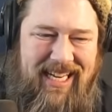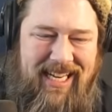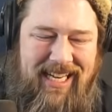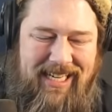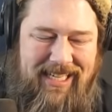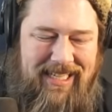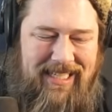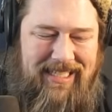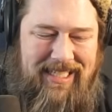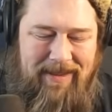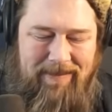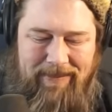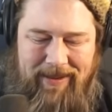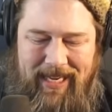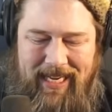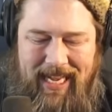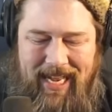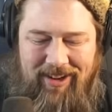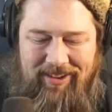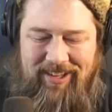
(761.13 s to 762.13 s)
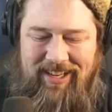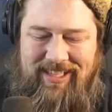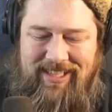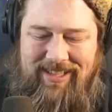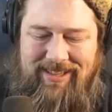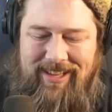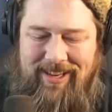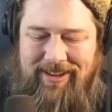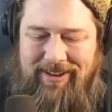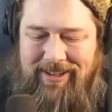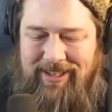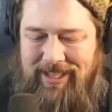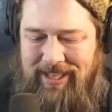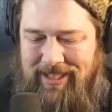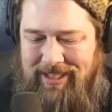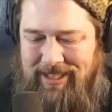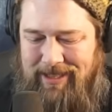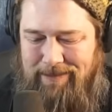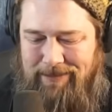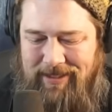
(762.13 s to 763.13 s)
Does it beat Outlaws of Thunder
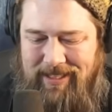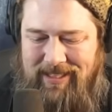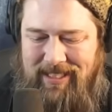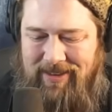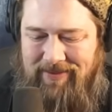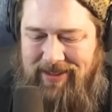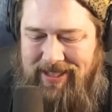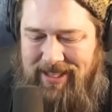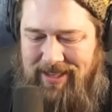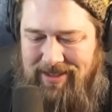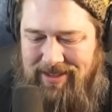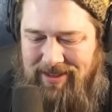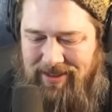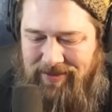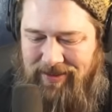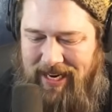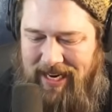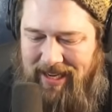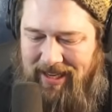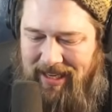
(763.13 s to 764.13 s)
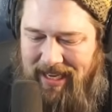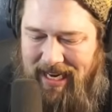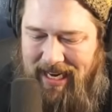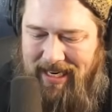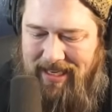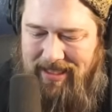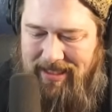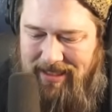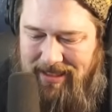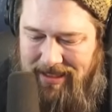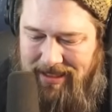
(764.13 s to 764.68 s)
Junction? Please give us a surveil, lad.